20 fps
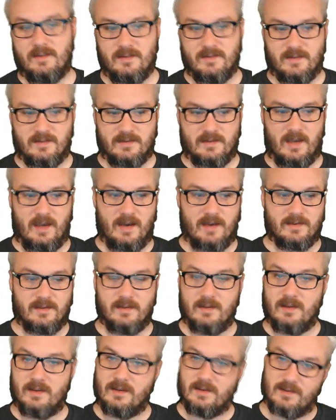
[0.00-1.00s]
This is
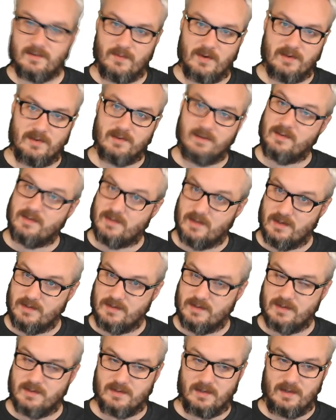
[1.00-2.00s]
excellent, especially
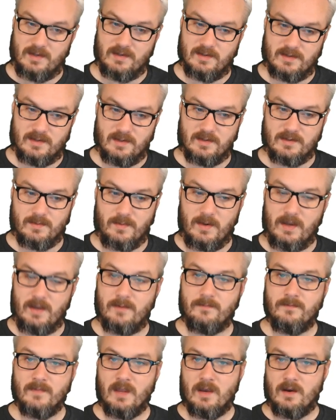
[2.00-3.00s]
since it's instant
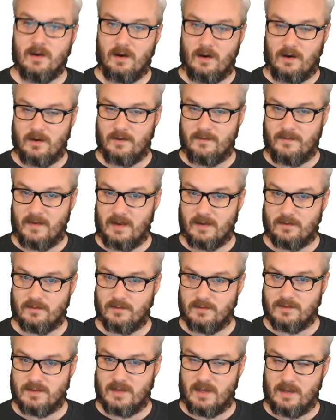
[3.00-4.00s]
speed. Artifact
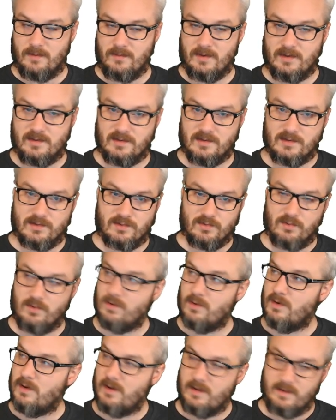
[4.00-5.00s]
or enchantment
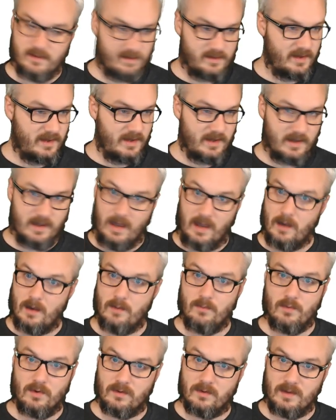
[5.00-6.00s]
destroy. Think
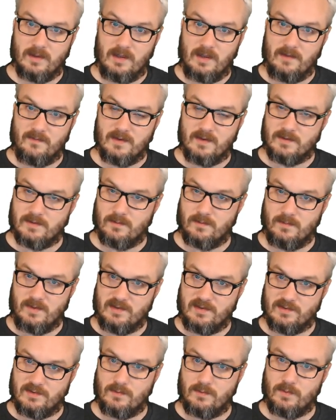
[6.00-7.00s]
Embercleave. This will be
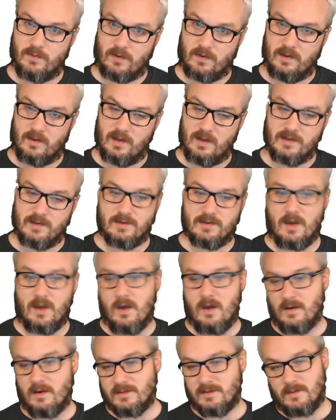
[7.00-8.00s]
super clutch.
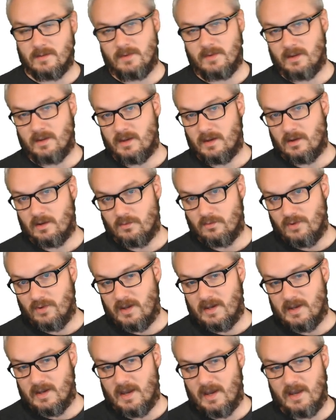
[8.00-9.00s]
Something like a
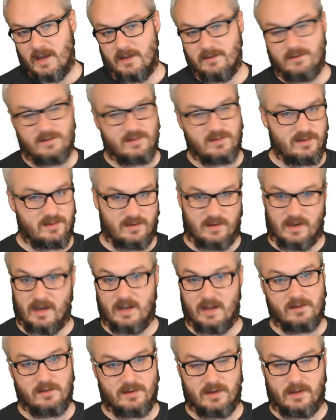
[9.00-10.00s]
Great Henge. You
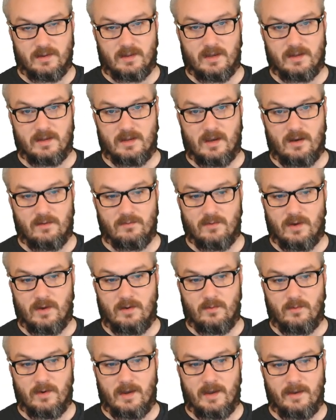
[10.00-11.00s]
gotta shut that down right
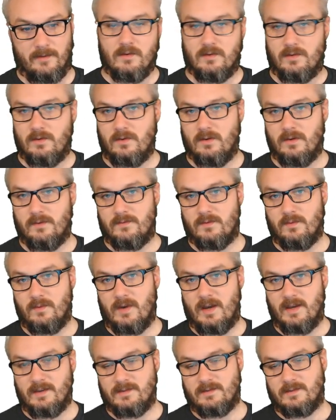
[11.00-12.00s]
away. 2 of
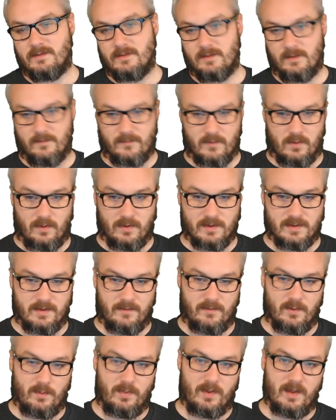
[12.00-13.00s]
Duress. Of course,
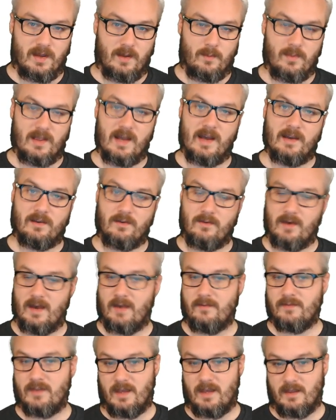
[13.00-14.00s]
if you're playing black, you
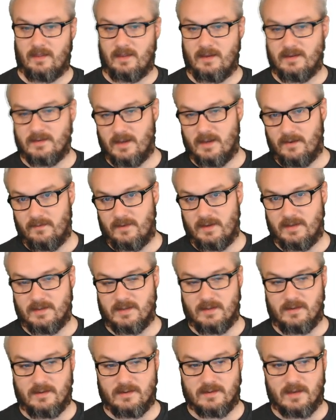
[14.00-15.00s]
have to at least have these
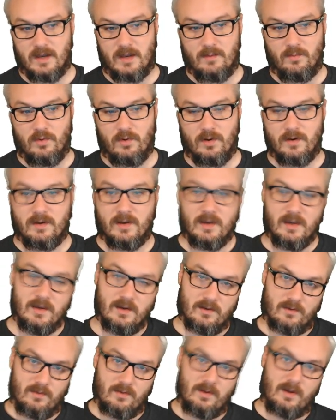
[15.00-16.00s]
in the sideboard.
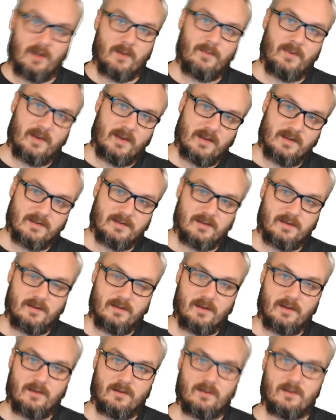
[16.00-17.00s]
Going up against
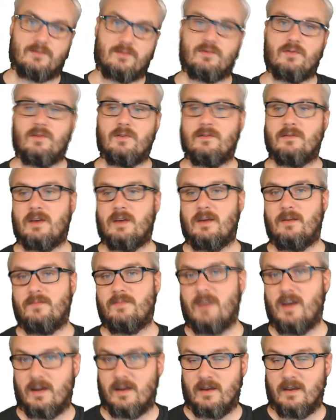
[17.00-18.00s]
another control type
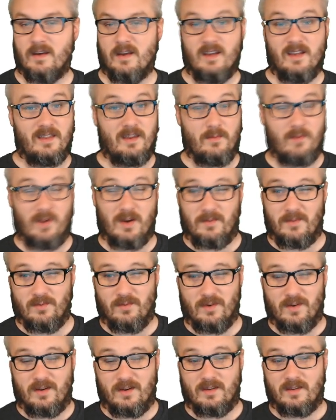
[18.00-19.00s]
deck, they might be
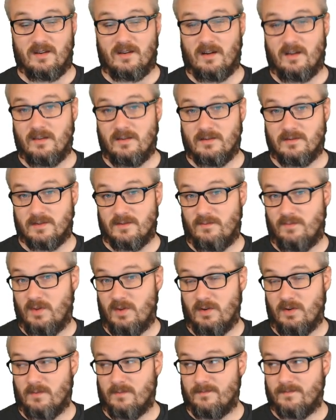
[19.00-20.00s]
running the colors of
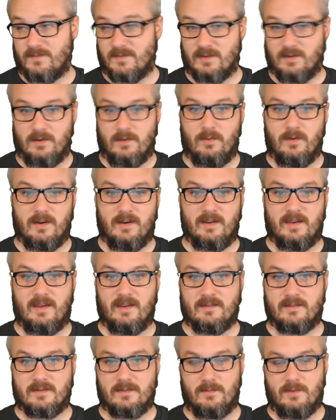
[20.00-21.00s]
blue. So you want to
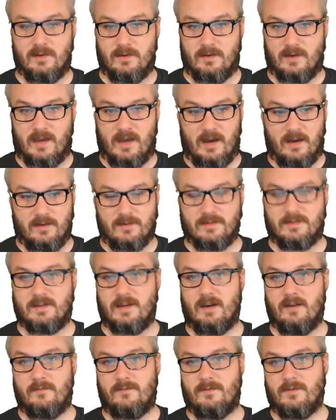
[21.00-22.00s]
get some of their counters
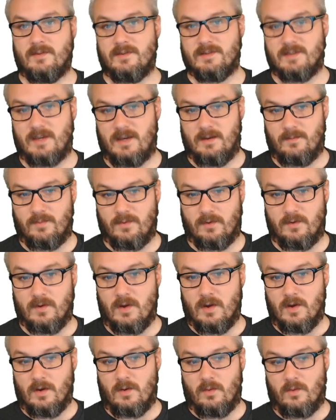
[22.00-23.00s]
out, for example,
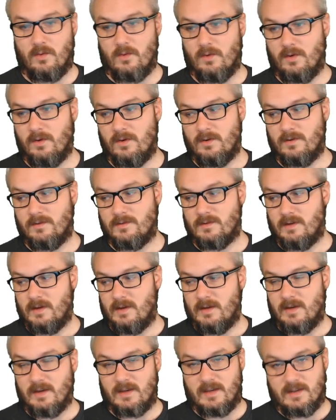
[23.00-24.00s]
or
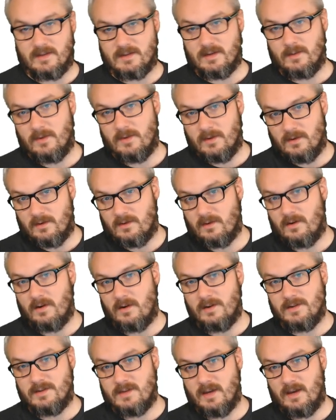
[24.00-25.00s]
get some of their
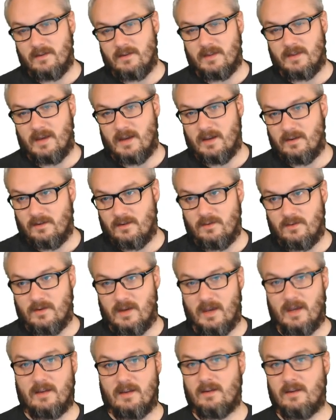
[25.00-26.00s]
cards out that you
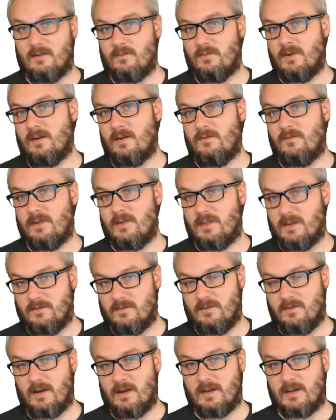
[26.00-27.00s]
can't get rid of with a
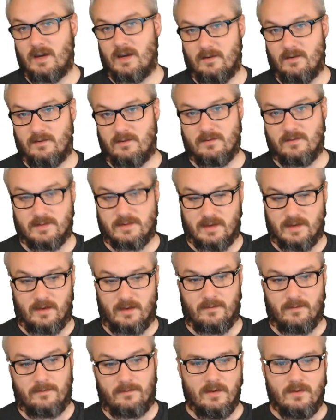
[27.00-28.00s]
direct counter
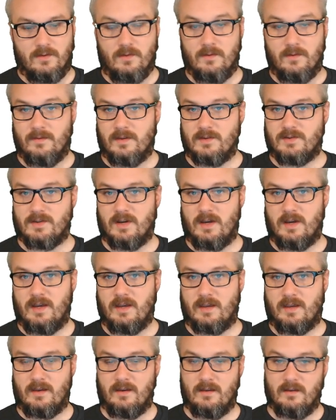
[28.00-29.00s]
yourself. 2 of the
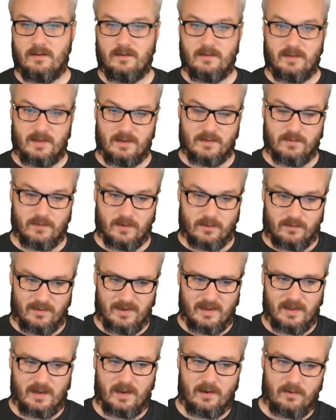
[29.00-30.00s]
Giant Killer. These work
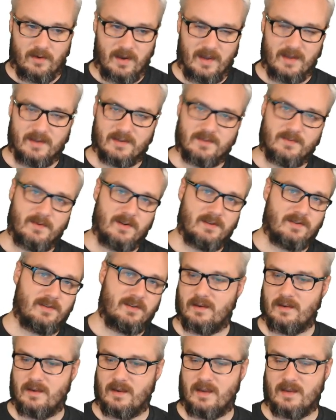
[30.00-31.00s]
really great,
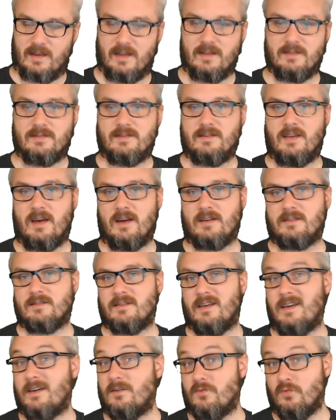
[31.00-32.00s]
especially against decks
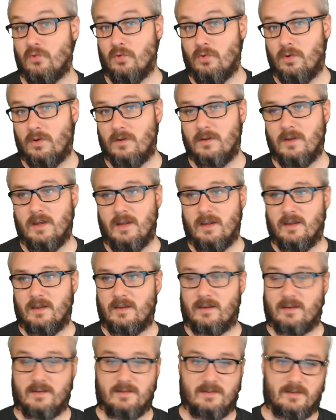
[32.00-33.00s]
like Gruul,
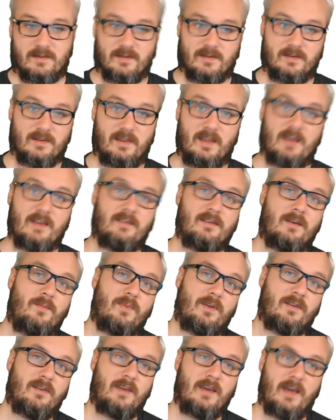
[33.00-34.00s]
because they
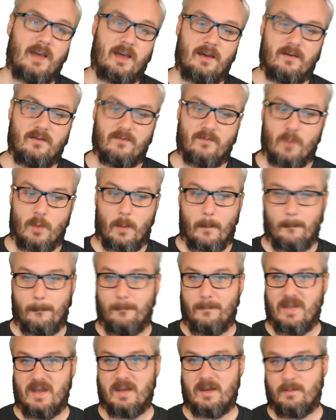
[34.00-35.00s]
typically have
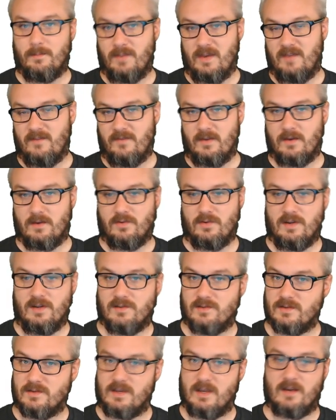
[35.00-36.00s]
big beefy
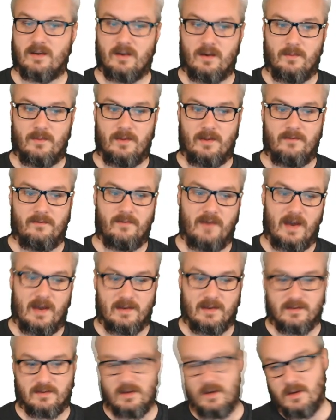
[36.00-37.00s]
creatures that come in
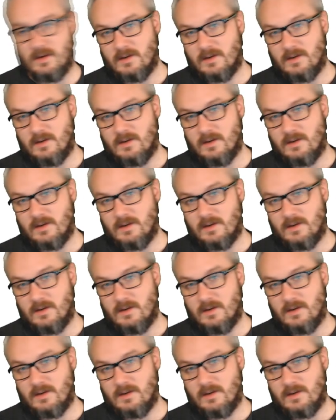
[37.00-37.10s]
fast.